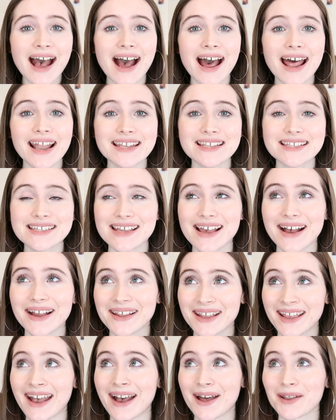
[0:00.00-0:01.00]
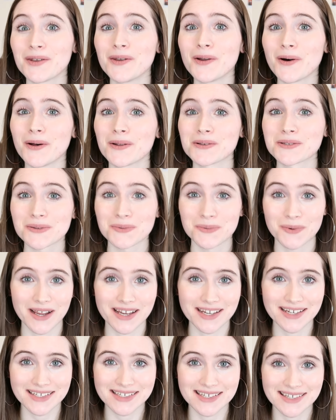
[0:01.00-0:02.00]
and I cannot
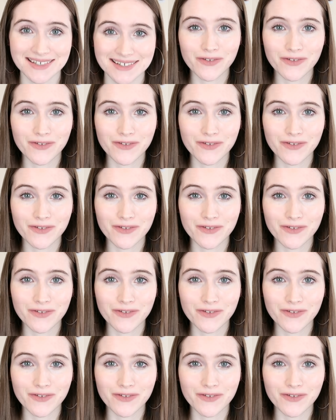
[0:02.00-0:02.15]
wait.